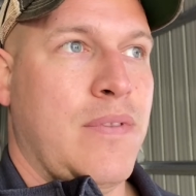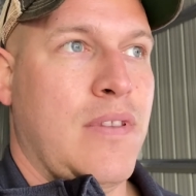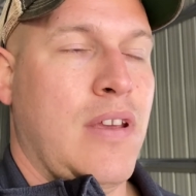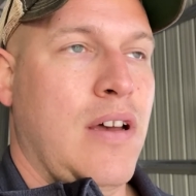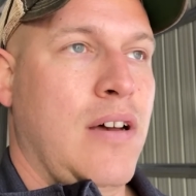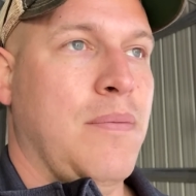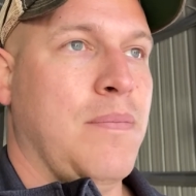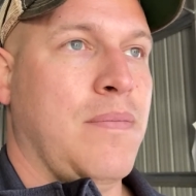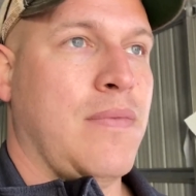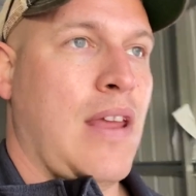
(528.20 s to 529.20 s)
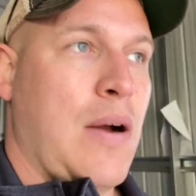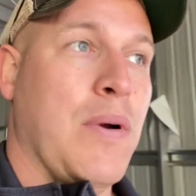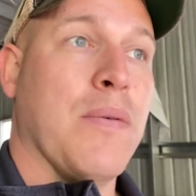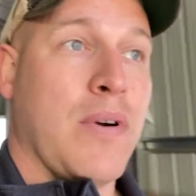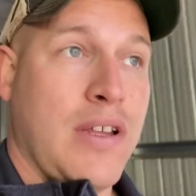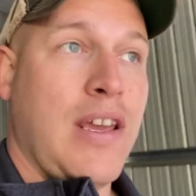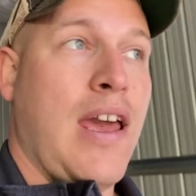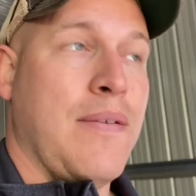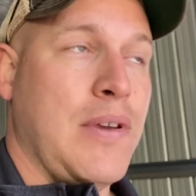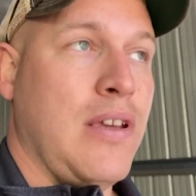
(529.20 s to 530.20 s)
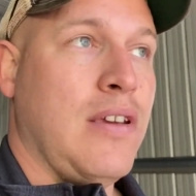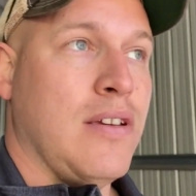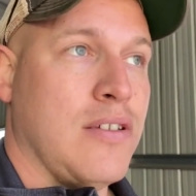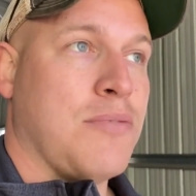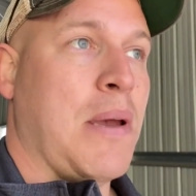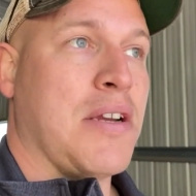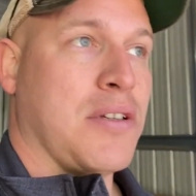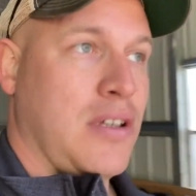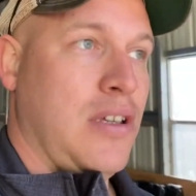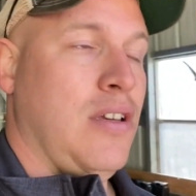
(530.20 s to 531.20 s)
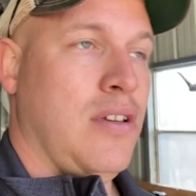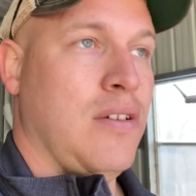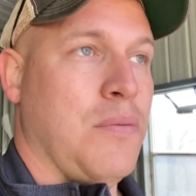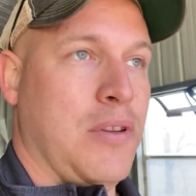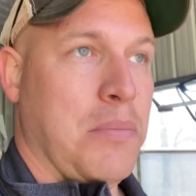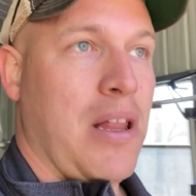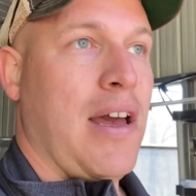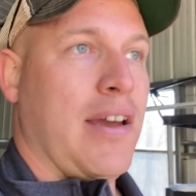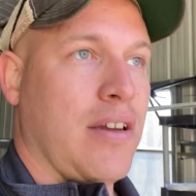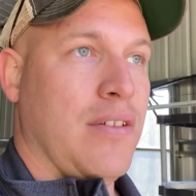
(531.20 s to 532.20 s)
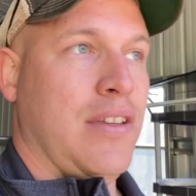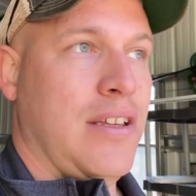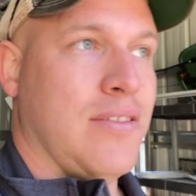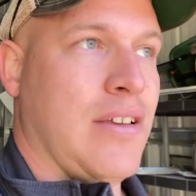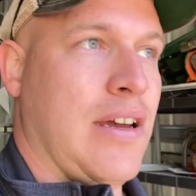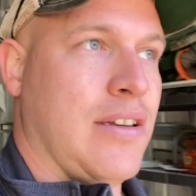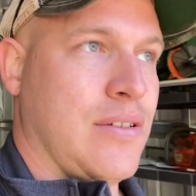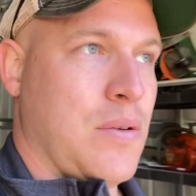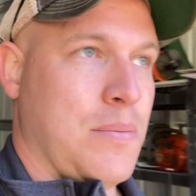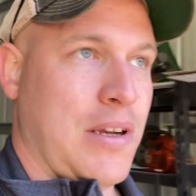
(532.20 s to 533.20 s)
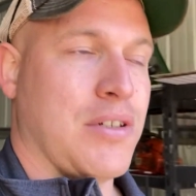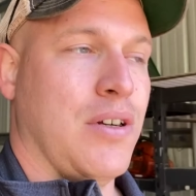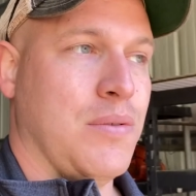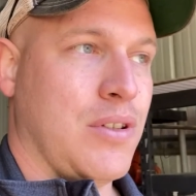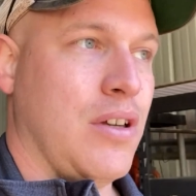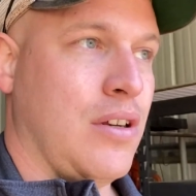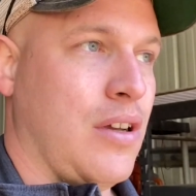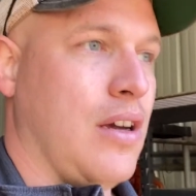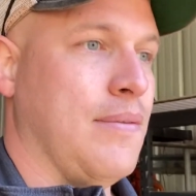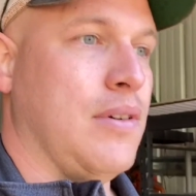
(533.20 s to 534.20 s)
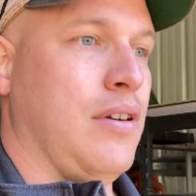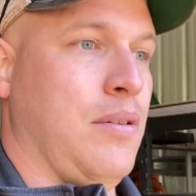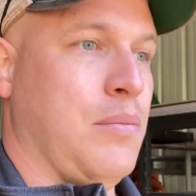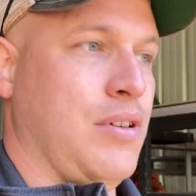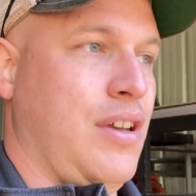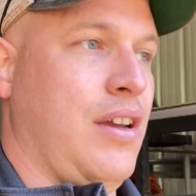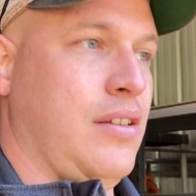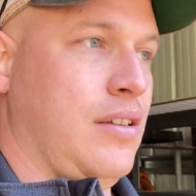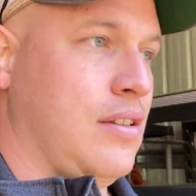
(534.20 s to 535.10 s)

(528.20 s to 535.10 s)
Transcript: I went really heavy, especially with the black on the inside, because I want to make sure it was good and covered and protected.